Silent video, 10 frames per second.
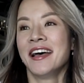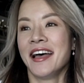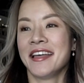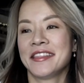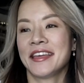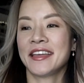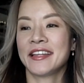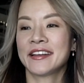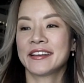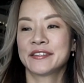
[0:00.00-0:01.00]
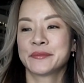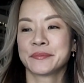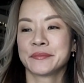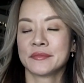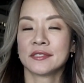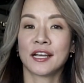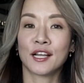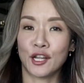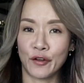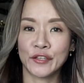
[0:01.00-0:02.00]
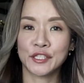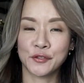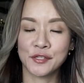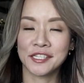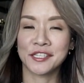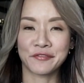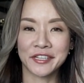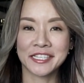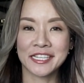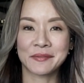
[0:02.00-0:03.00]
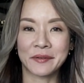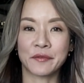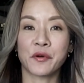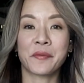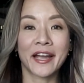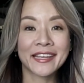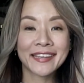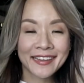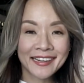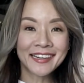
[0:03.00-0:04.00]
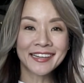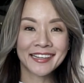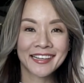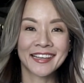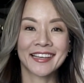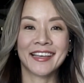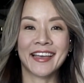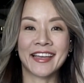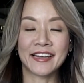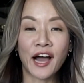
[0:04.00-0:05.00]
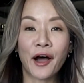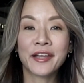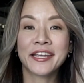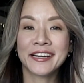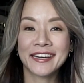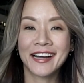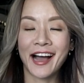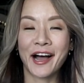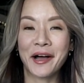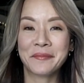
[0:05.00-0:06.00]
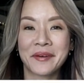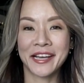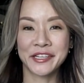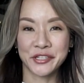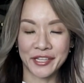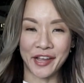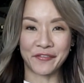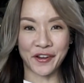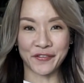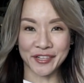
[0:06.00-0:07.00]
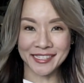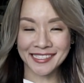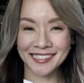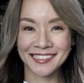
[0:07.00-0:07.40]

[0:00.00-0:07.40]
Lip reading: and then a lot of excuses and reasons, but we're back here and now here are my July favorites.